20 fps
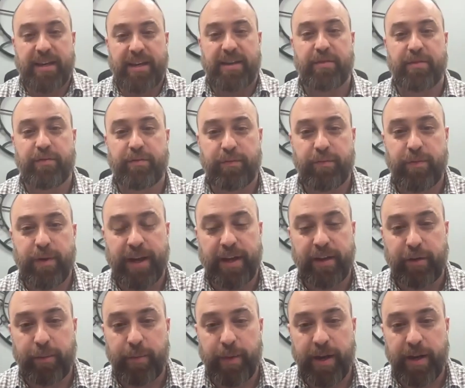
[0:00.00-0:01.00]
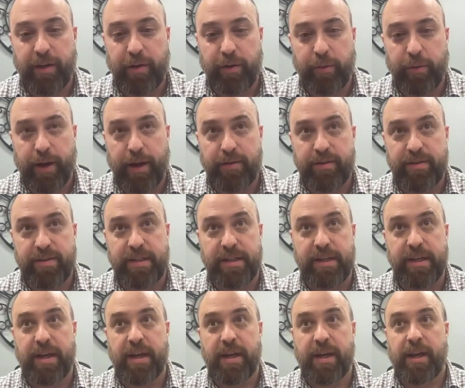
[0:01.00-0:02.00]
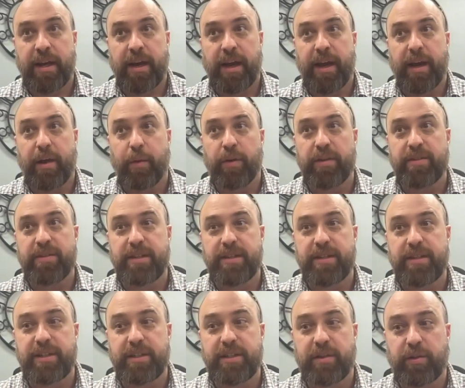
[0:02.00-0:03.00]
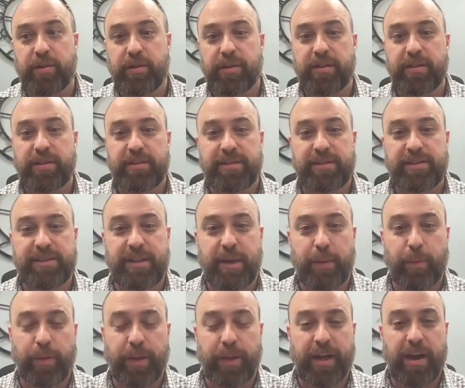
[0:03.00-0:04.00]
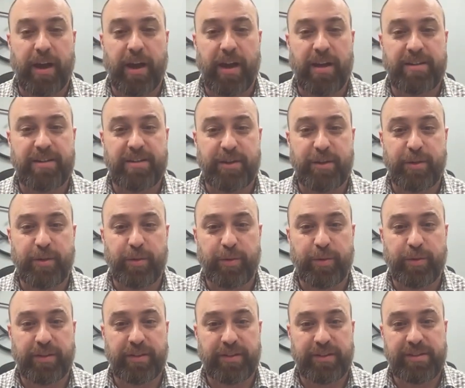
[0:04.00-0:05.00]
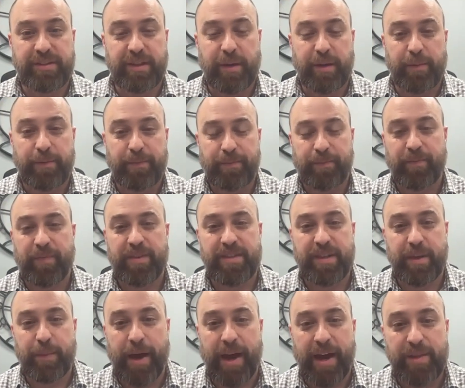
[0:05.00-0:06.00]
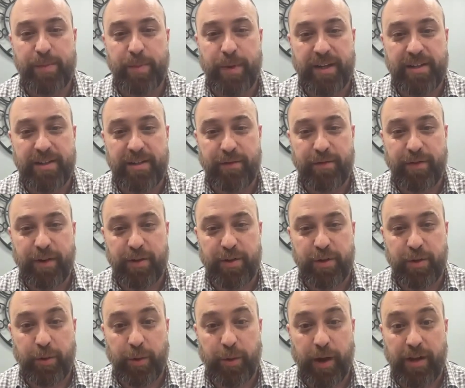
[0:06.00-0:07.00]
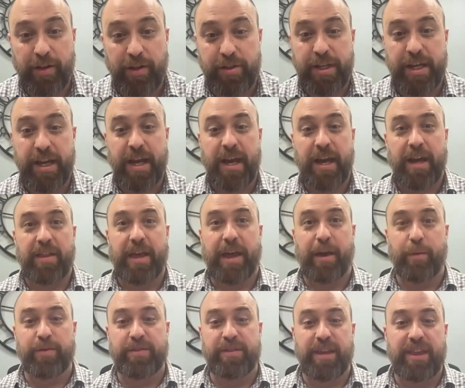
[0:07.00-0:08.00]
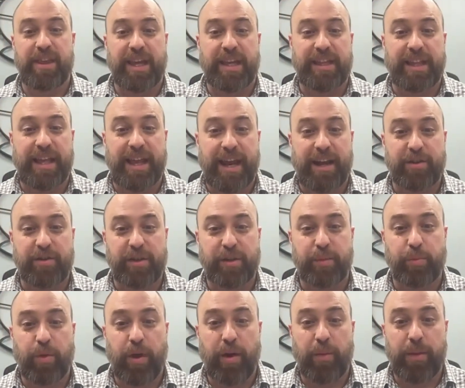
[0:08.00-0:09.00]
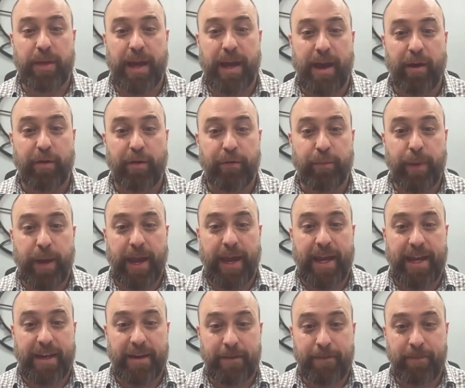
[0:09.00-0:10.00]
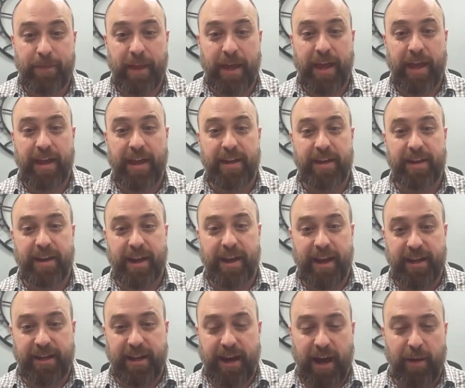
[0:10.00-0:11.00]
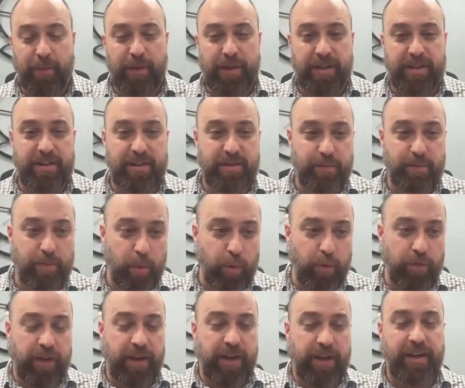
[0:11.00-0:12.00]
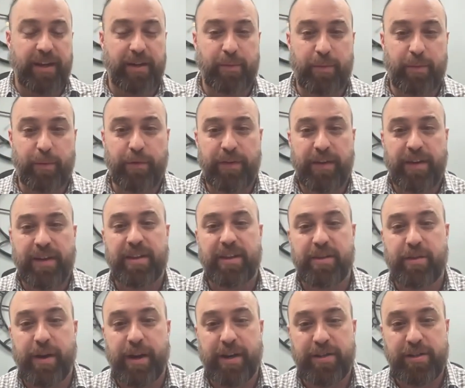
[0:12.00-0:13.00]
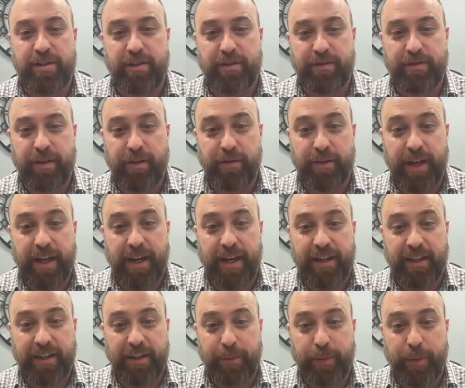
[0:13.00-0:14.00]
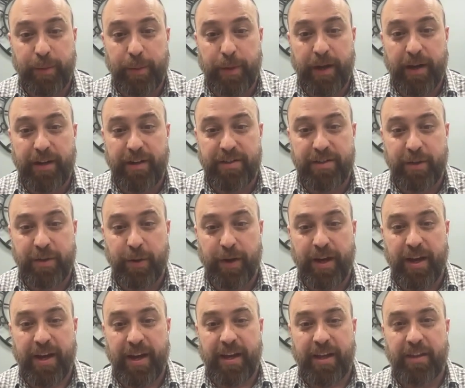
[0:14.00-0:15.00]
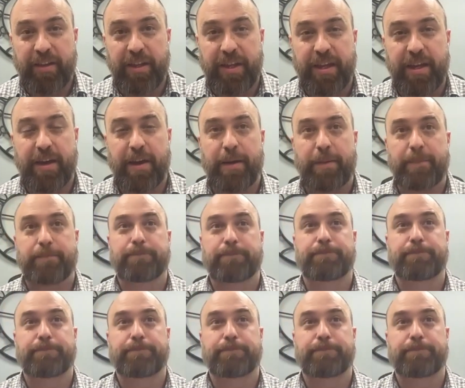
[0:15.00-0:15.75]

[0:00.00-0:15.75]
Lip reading: and regular medical routes, and it wasn't until stumbling onto some aspects of functional neurology that was the thing that actually brought me out of pain and got me moving in the direction of getting a little bit better. So the I